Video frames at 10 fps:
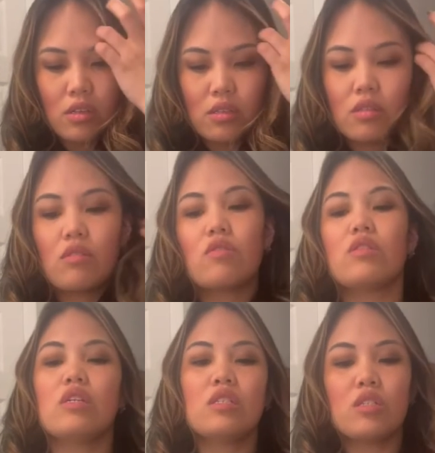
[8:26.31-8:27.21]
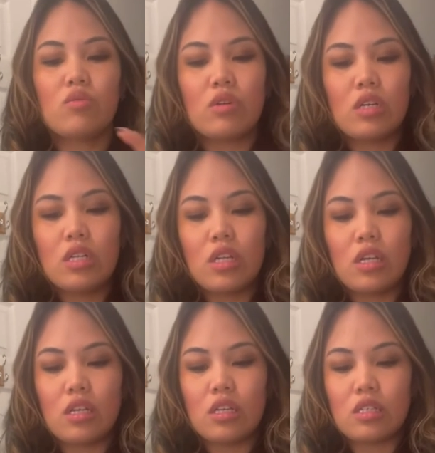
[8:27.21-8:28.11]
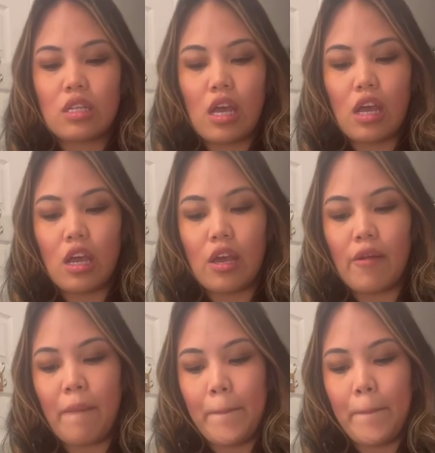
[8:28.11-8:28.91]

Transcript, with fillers: So this one is a